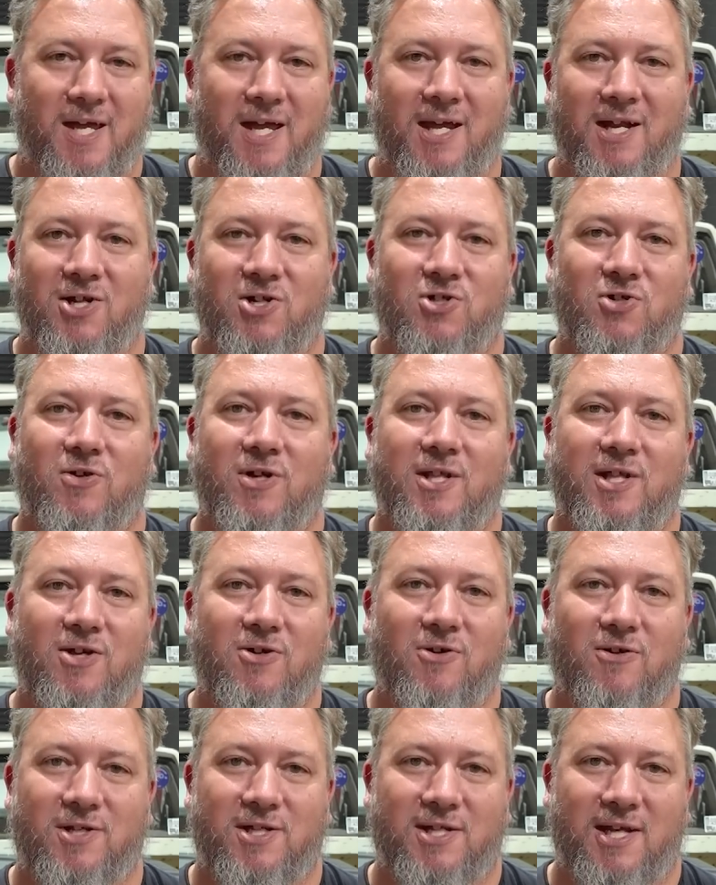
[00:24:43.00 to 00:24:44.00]
and enjoying the
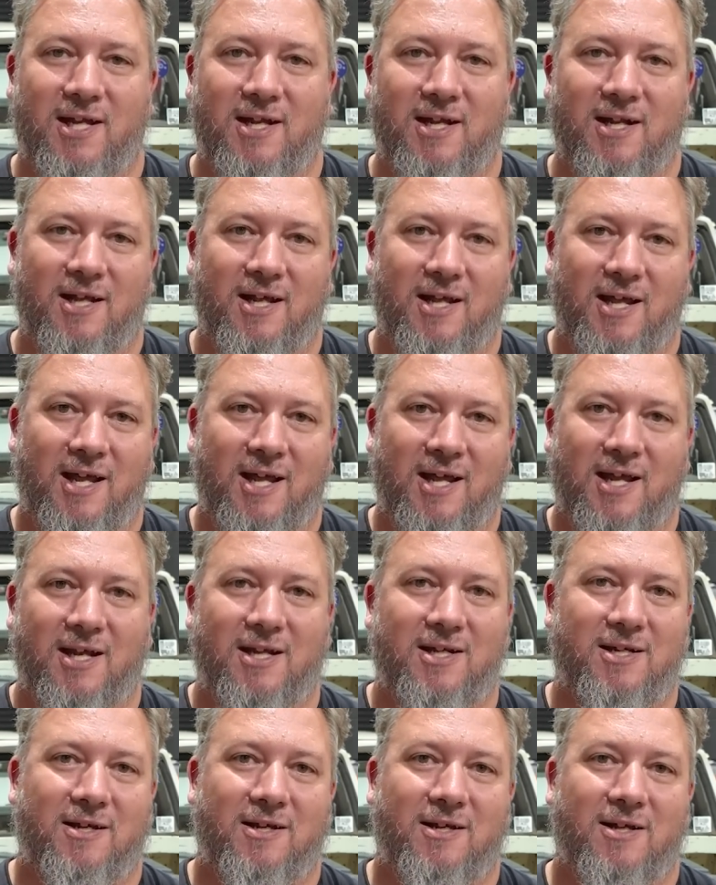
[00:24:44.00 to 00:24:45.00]
content
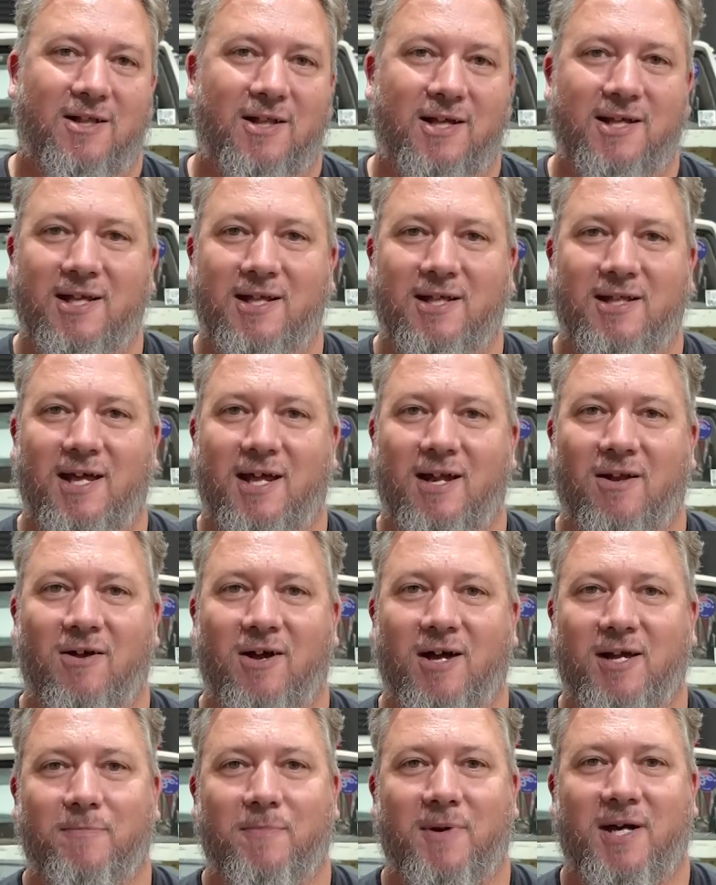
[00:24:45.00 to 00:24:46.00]
and clicking that
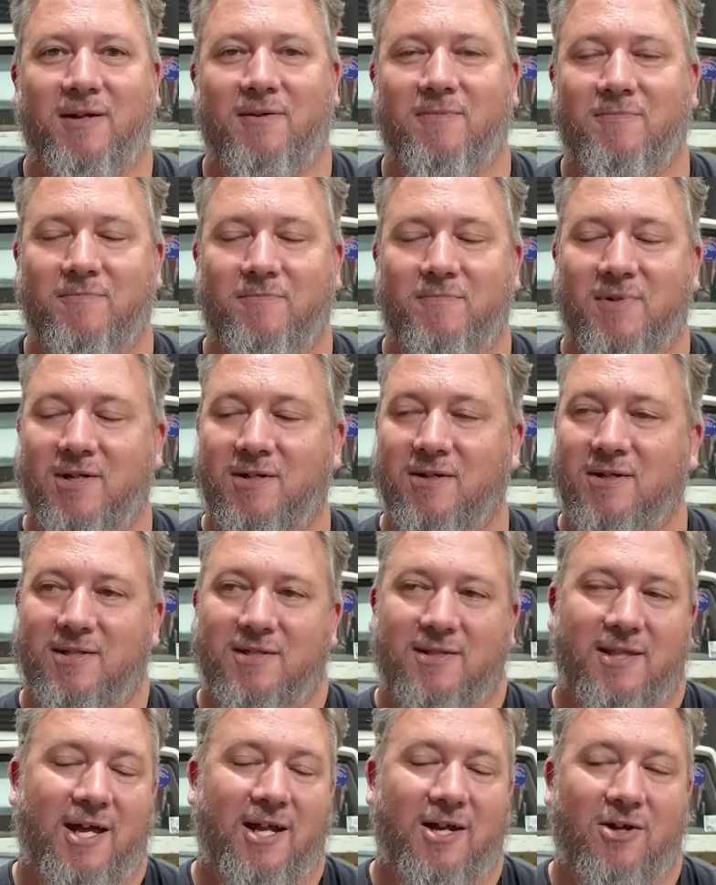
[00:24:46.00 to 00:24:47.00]
like button,
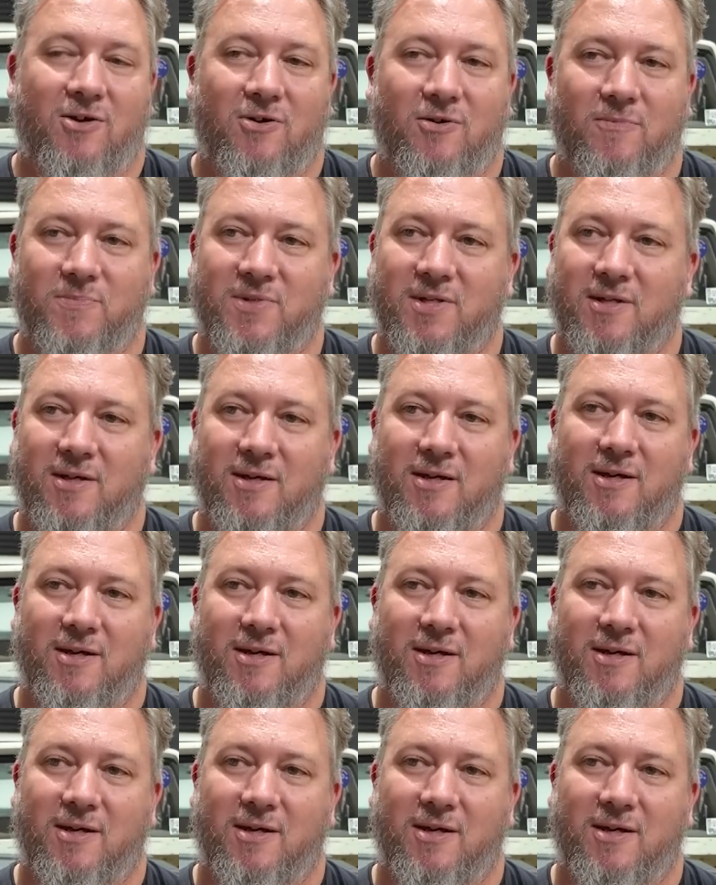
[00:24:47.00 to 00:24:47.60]
because that helps.